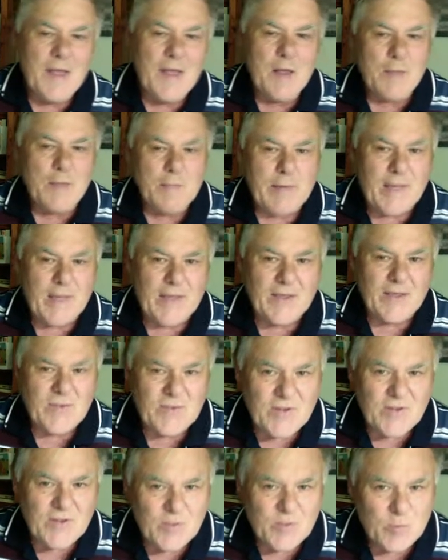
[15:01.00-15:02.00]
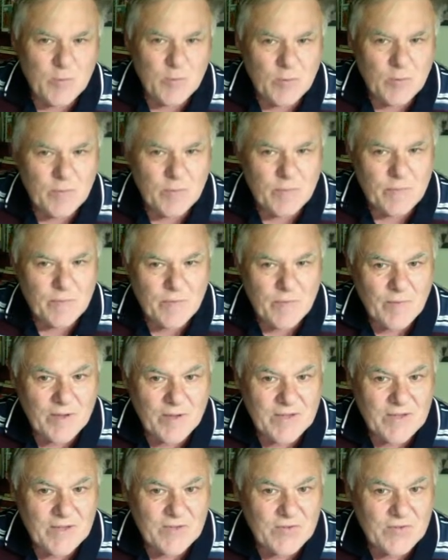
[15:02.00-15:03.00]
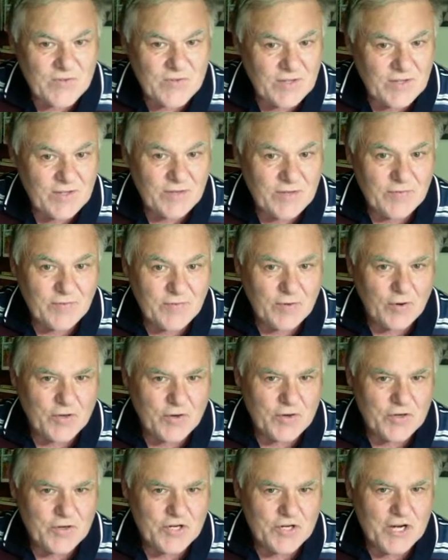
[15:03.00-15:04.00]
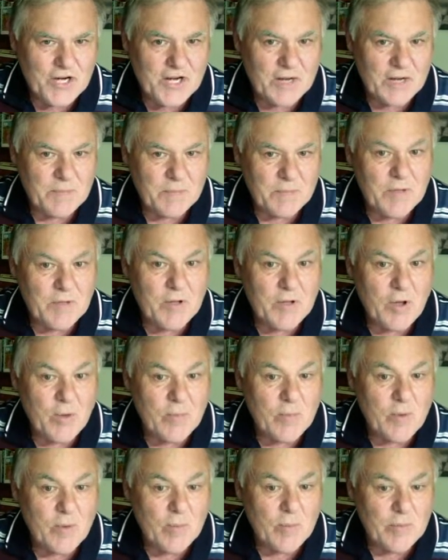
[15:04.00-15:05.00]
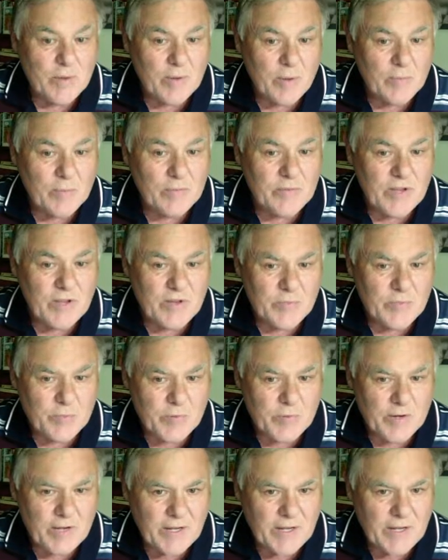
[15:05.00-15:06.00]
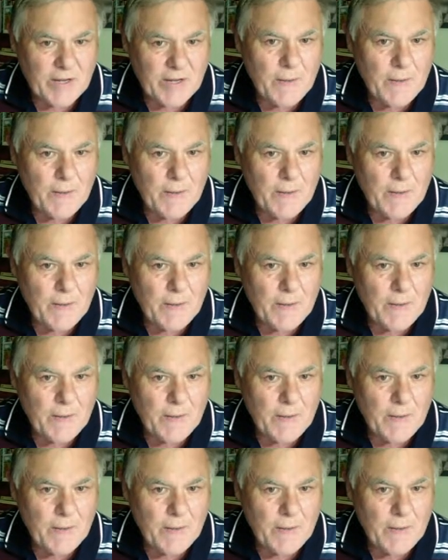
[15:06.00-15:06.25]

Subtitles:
black says, well, I can see you've got a check, but I'm desperate here.